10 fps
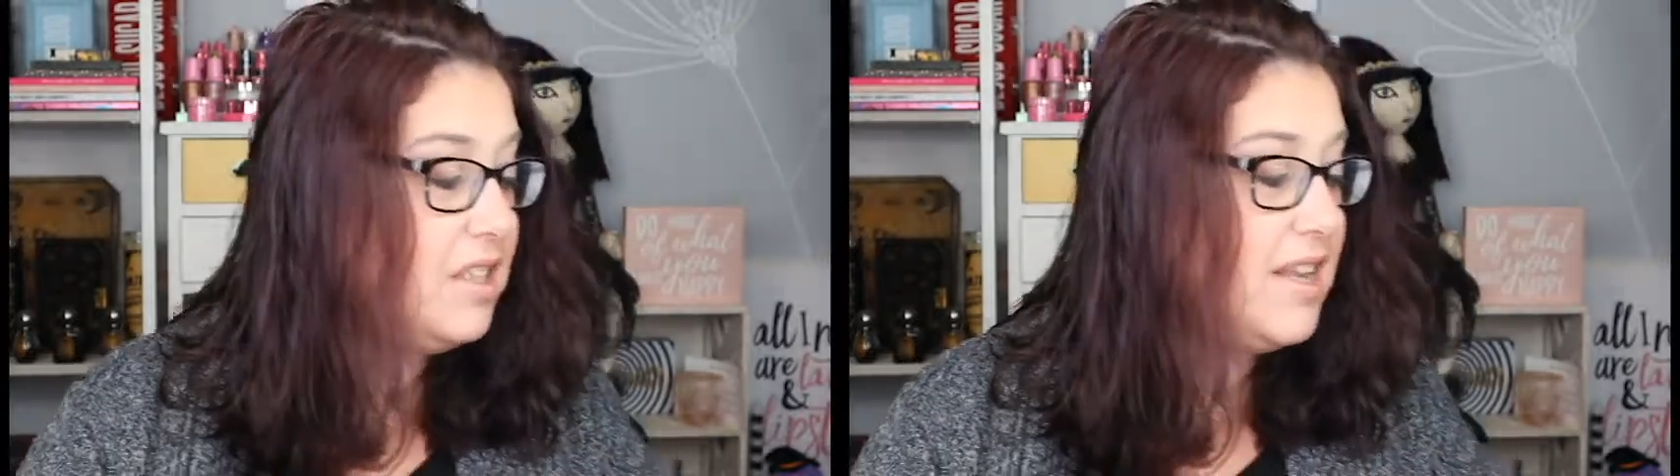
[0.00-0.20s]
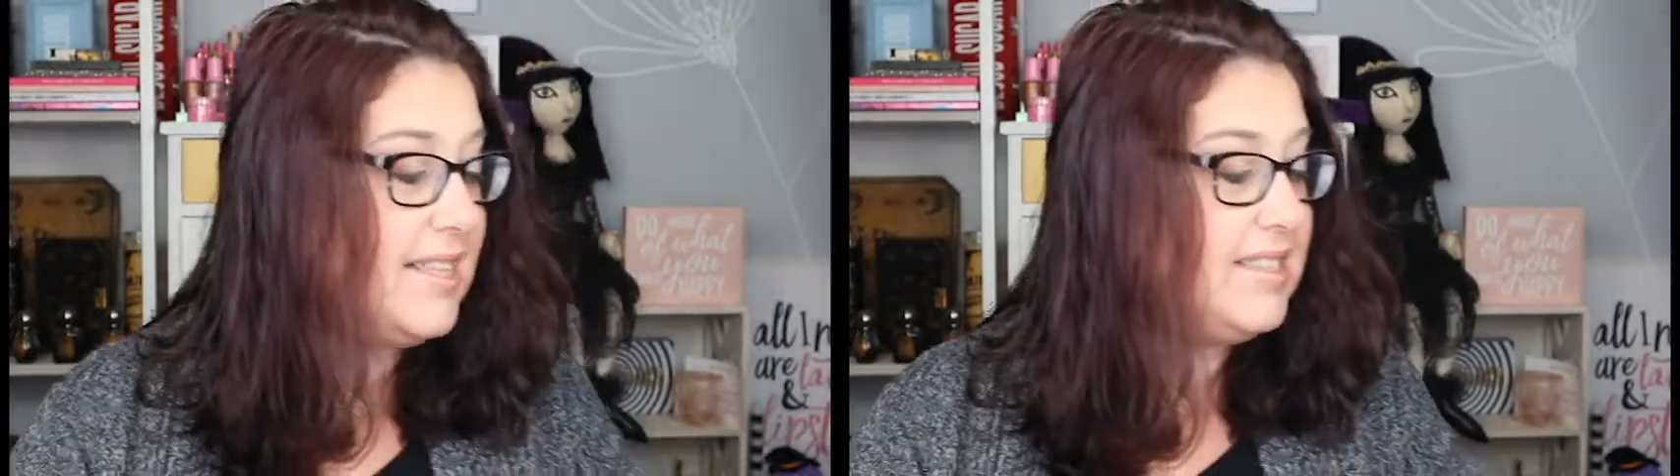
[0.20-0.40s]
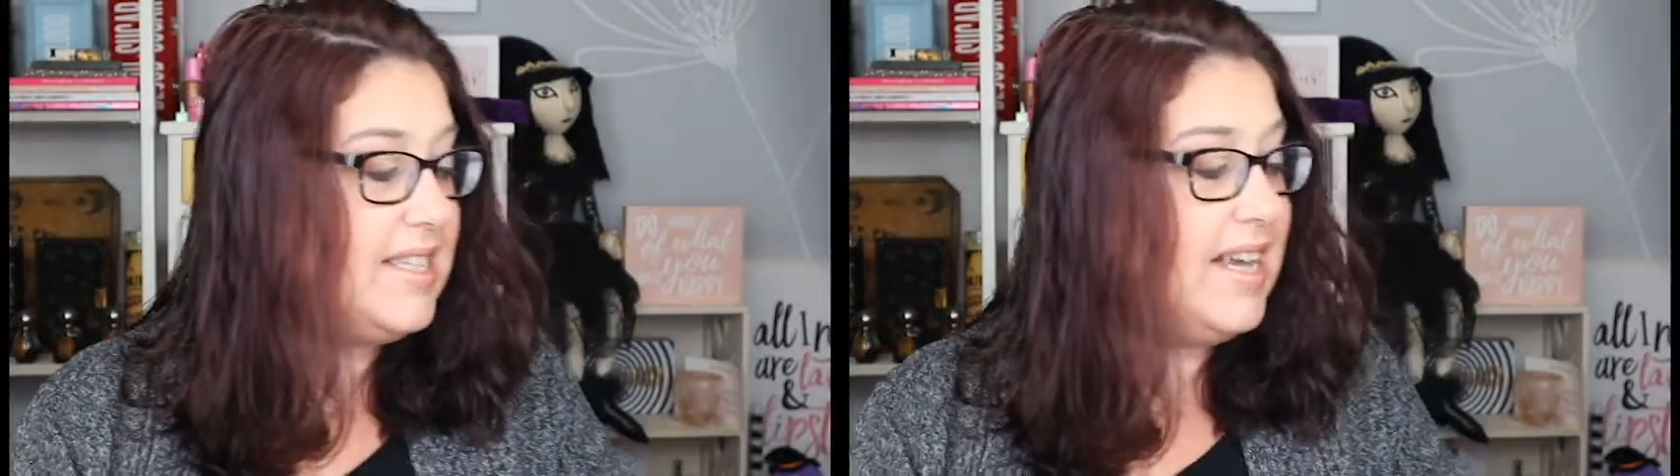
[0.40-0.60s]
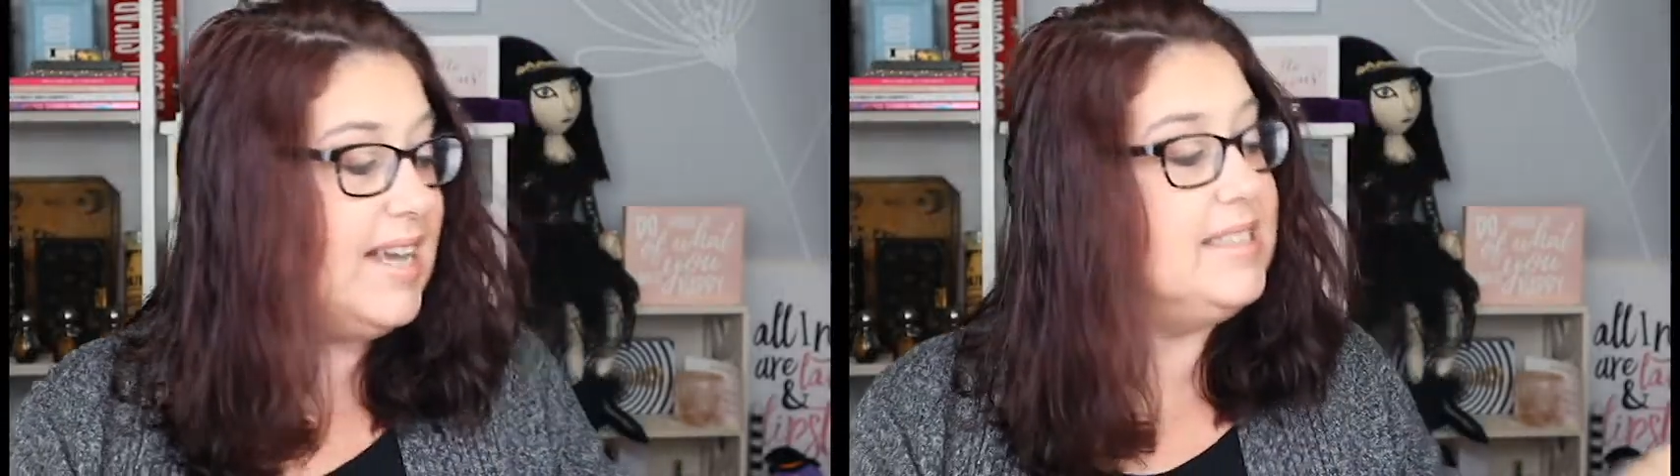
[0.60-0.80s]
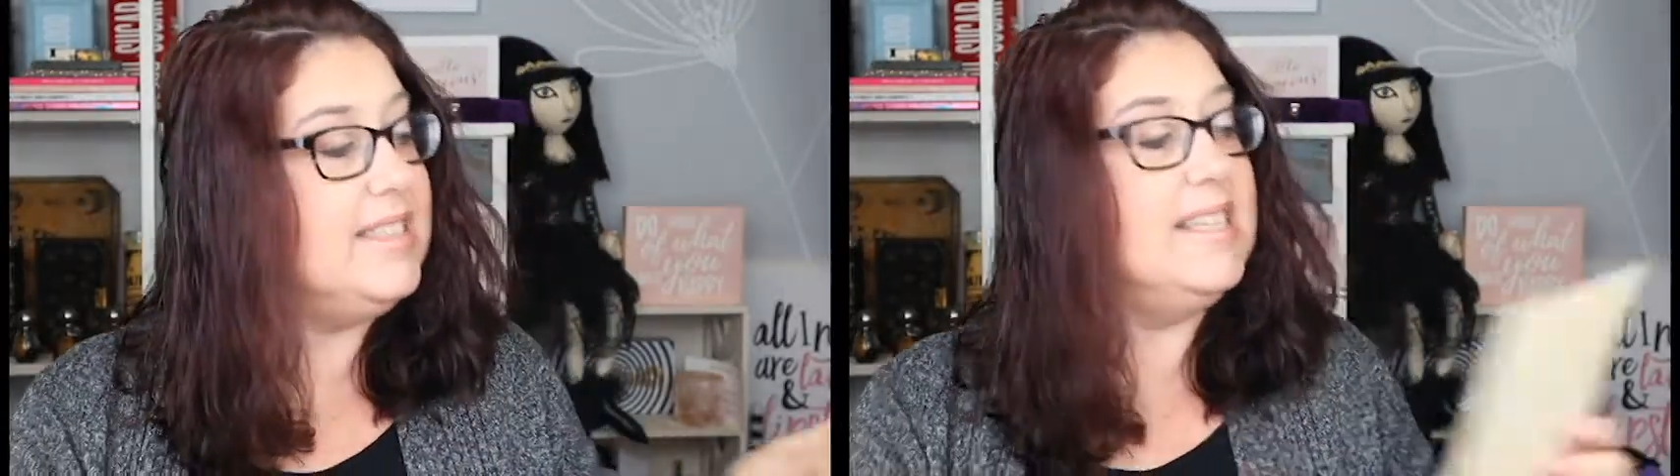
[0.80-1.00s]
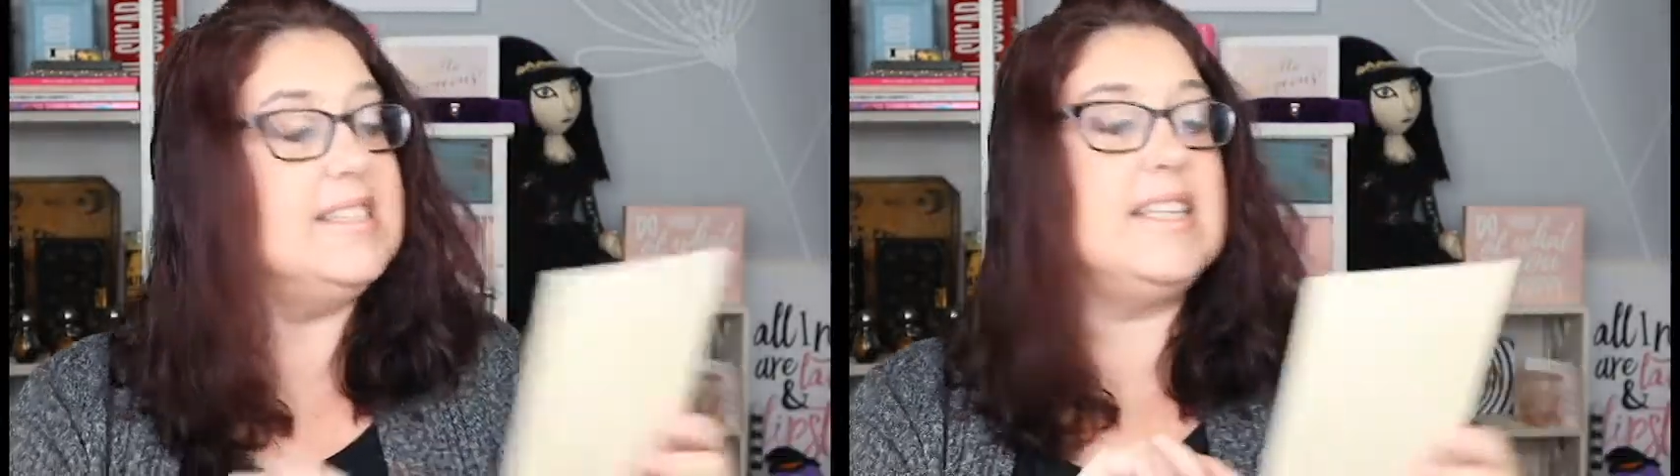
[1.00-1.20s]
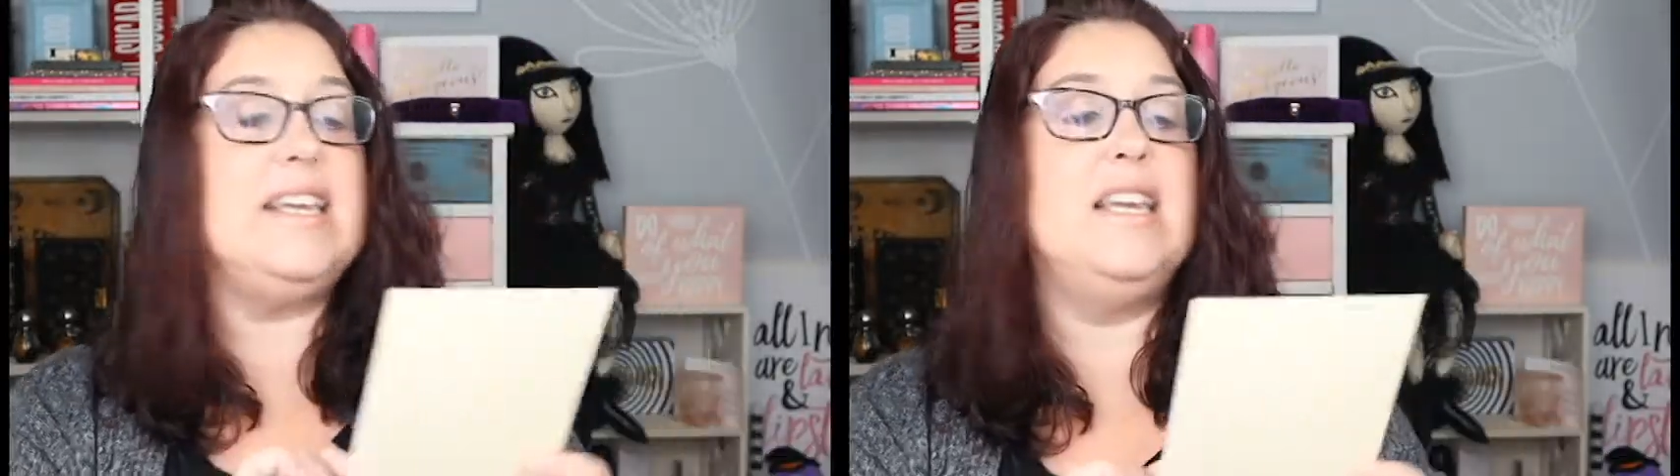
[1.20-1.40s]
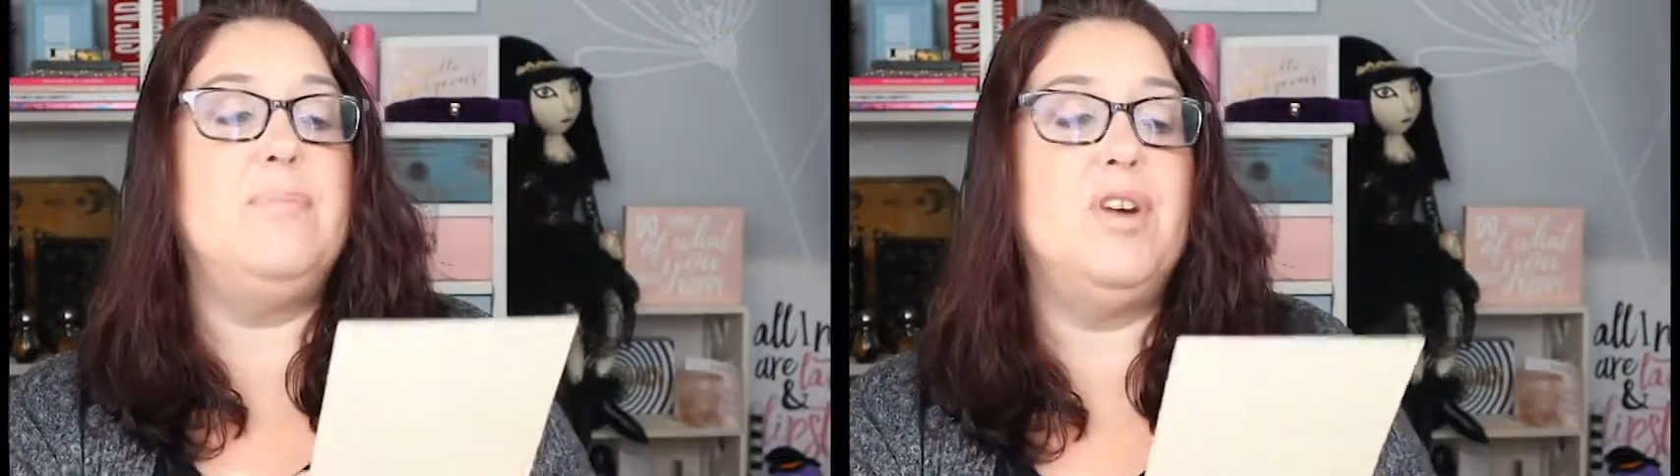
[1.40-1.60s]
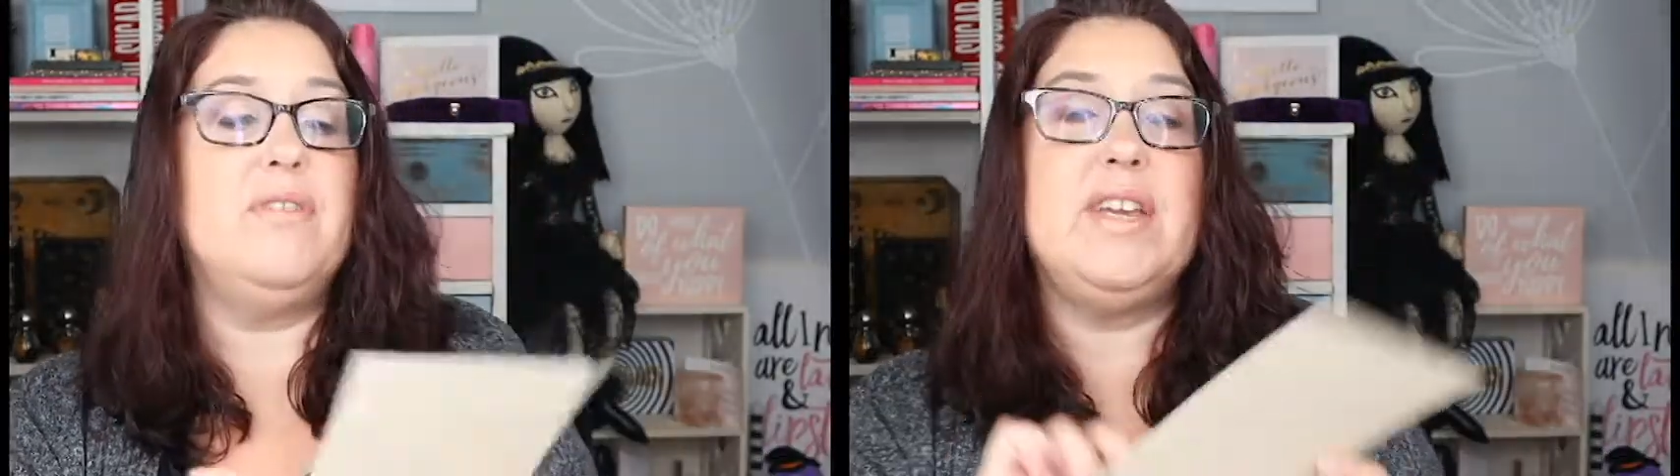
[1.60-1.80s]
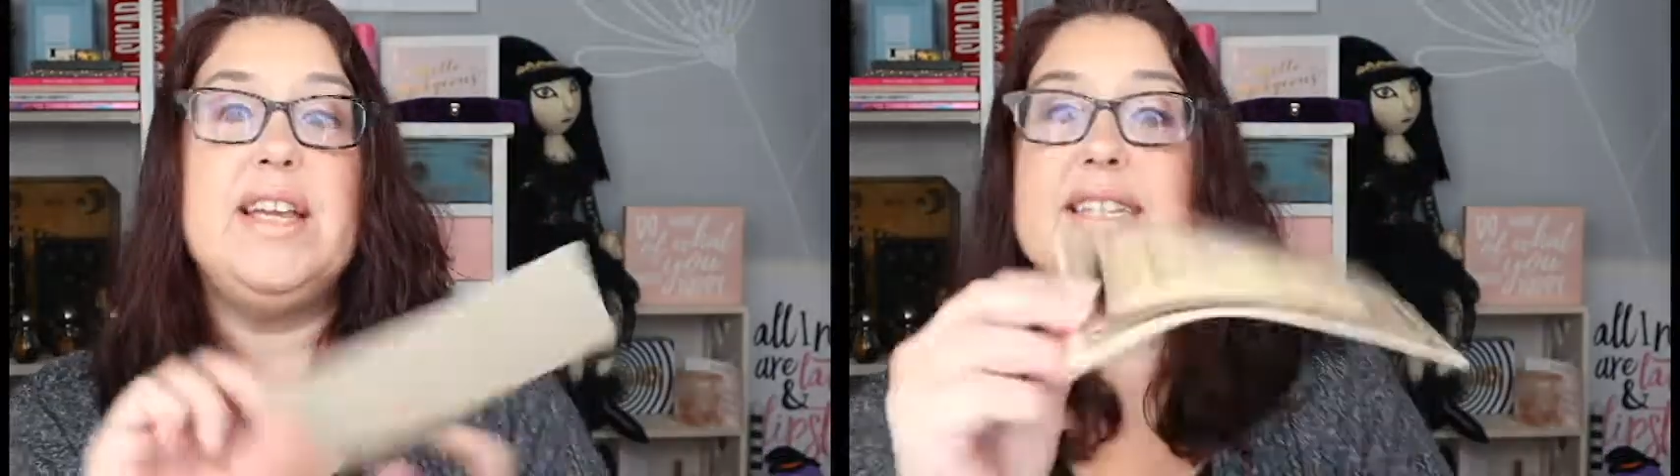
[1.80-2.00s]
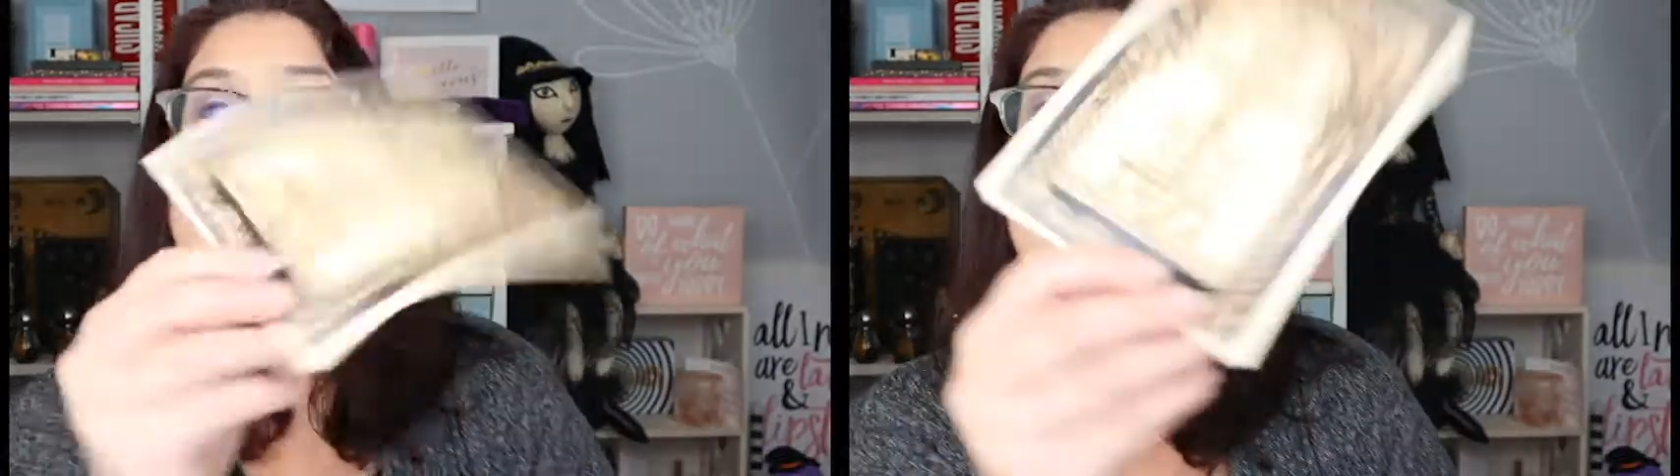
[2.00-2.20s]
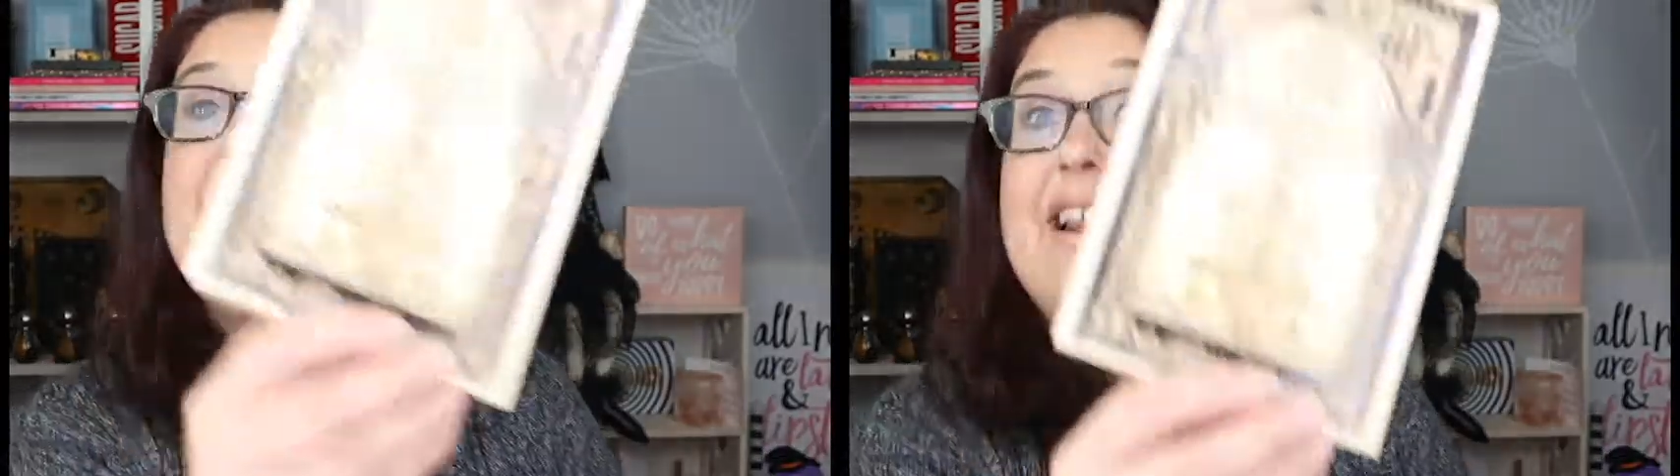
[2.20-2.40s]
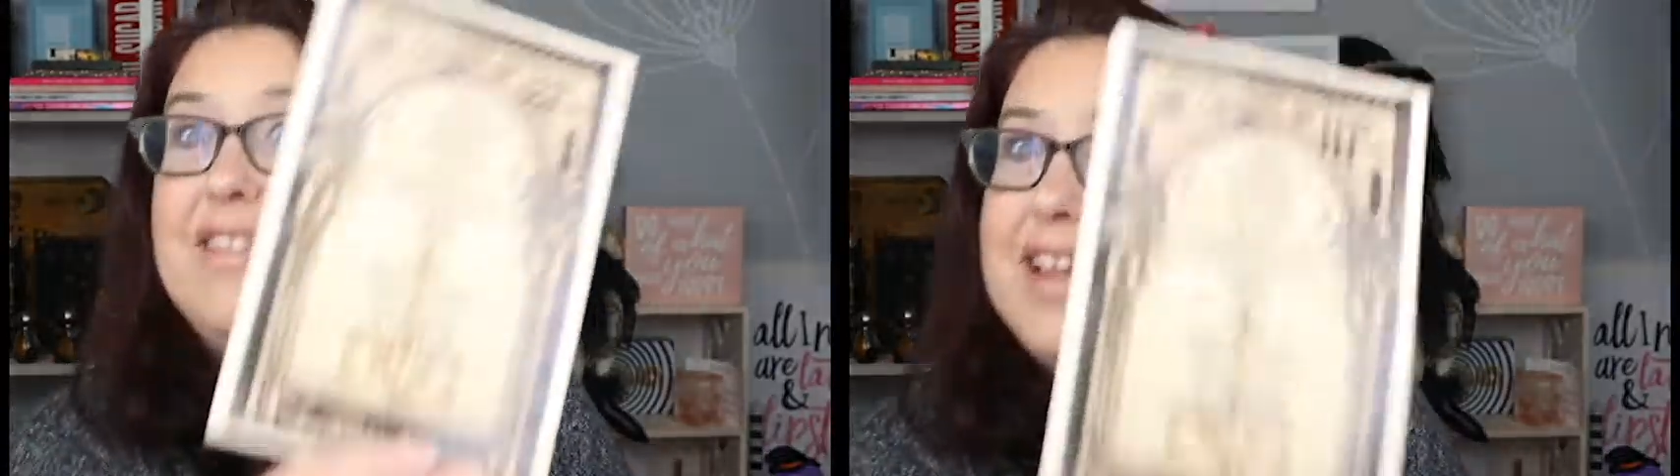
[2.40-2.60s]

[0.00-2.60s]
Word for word: The next thing I see is the Keeper of Keys, and